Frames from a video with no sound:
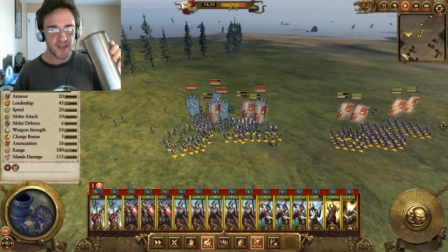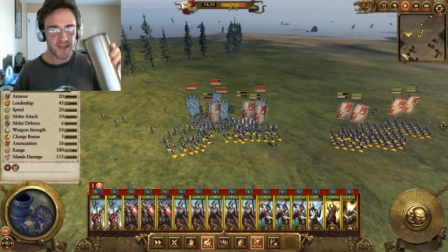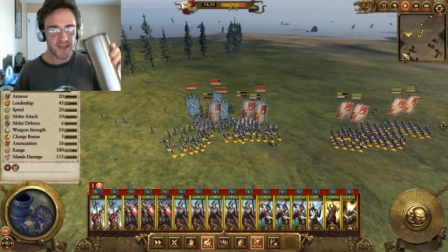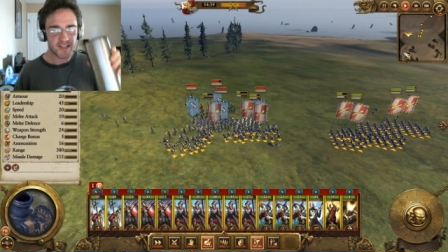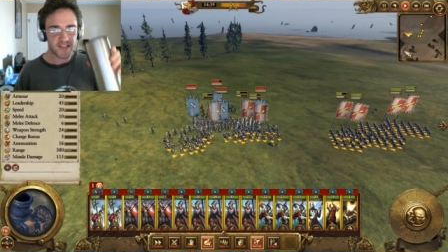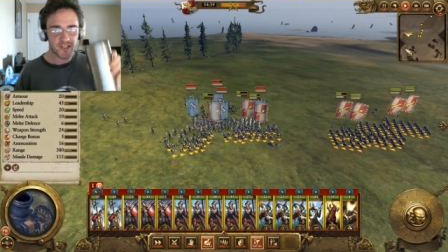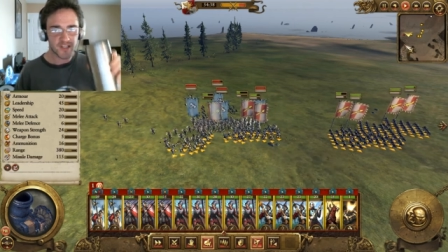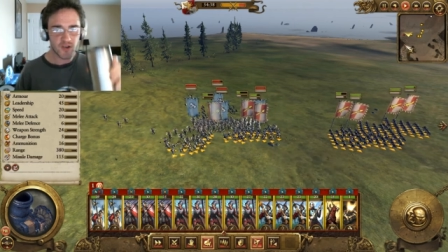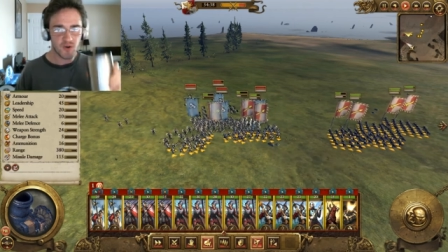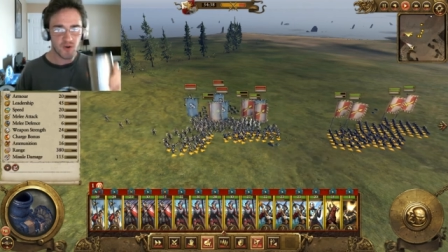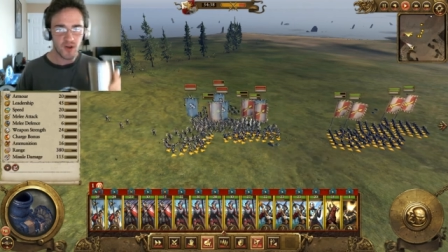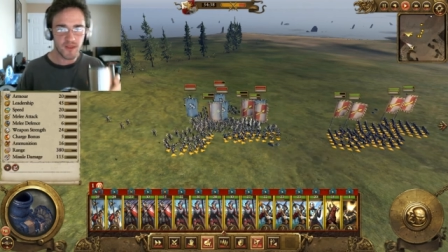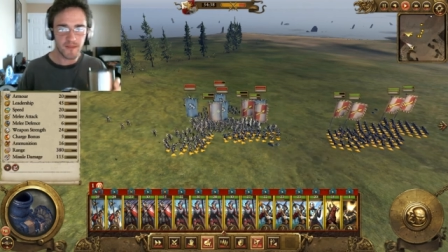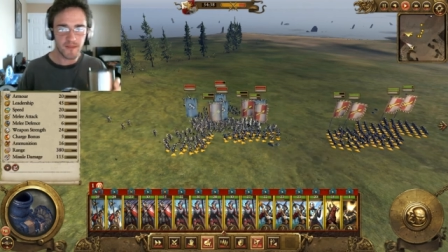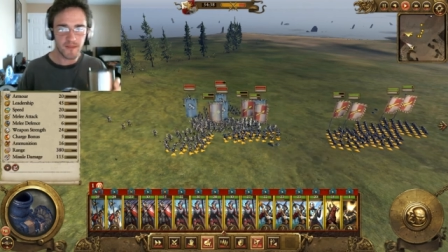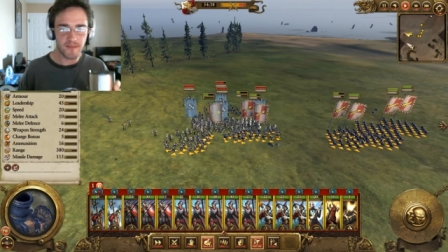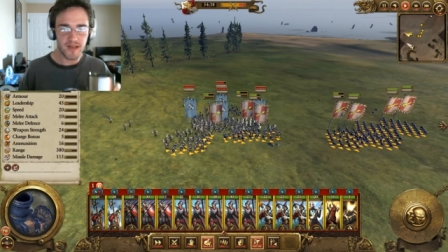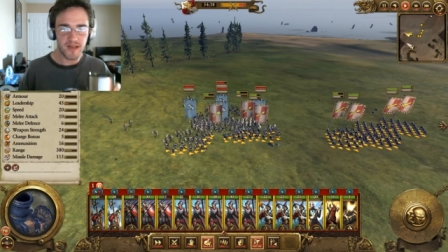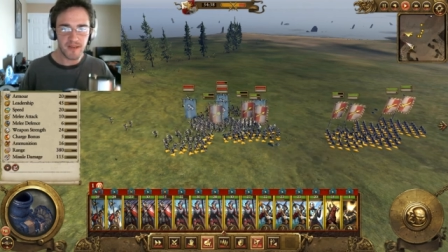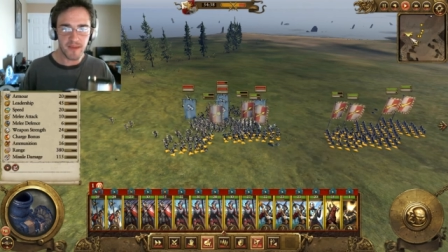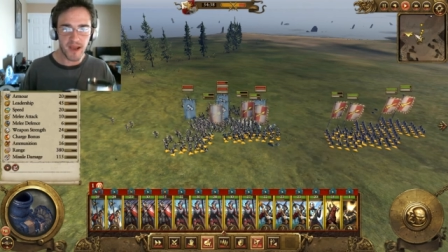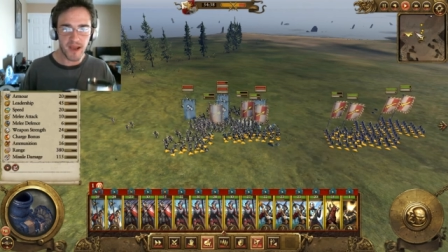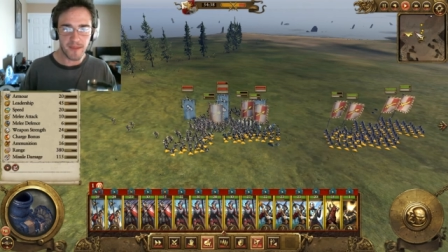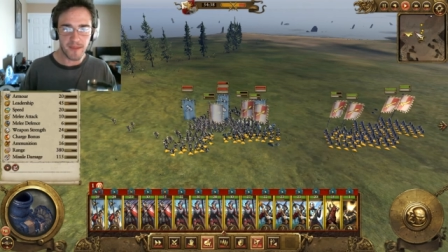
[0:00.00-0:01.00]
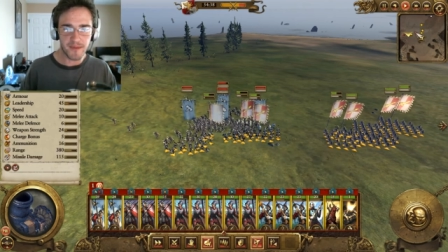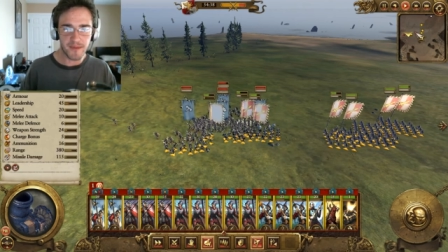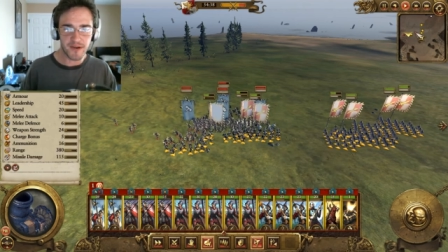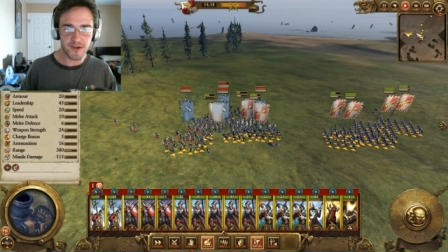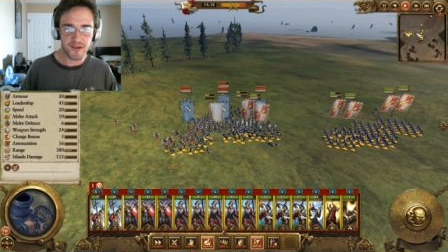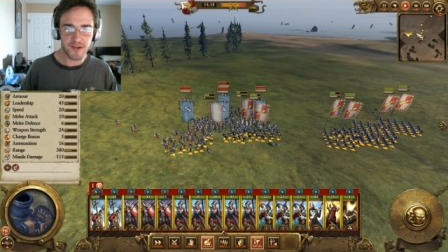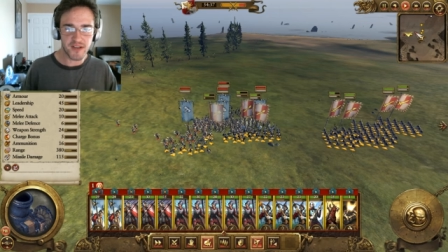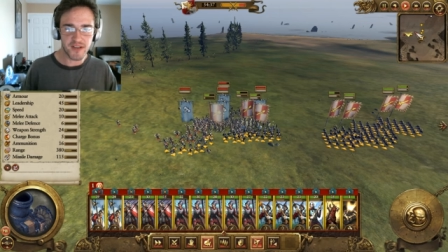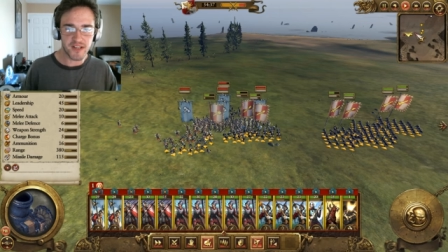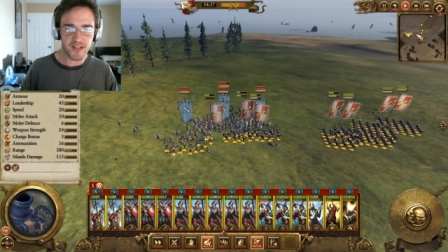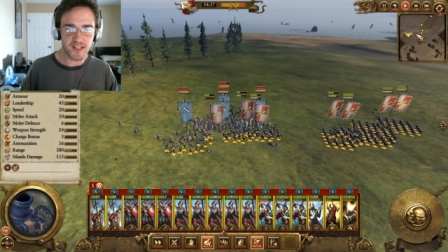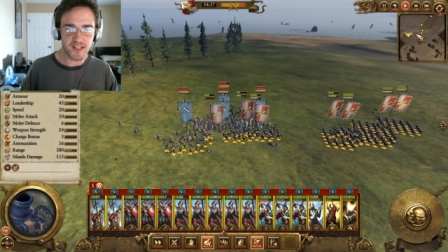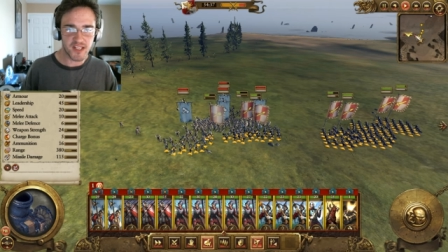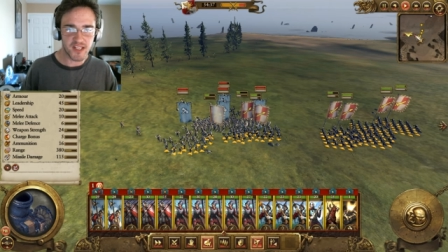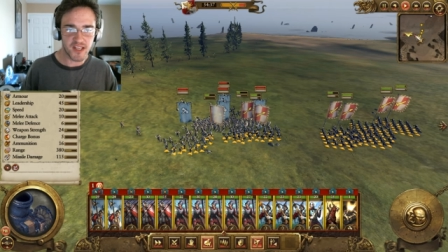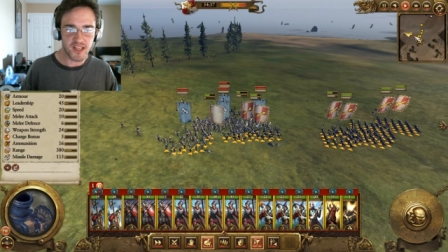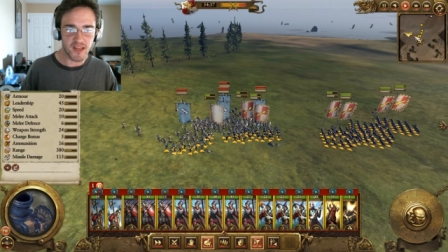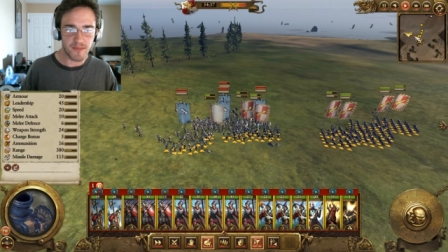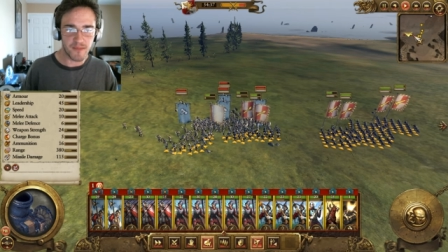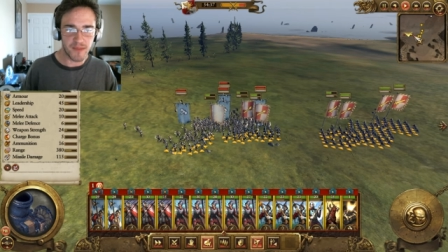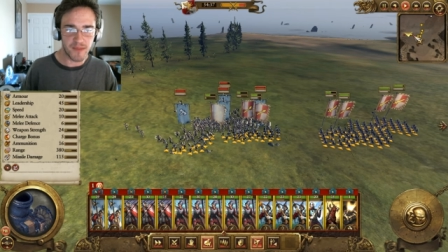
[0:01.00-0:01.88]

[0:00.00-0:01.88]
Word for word: Okay, so on the minimap here you can see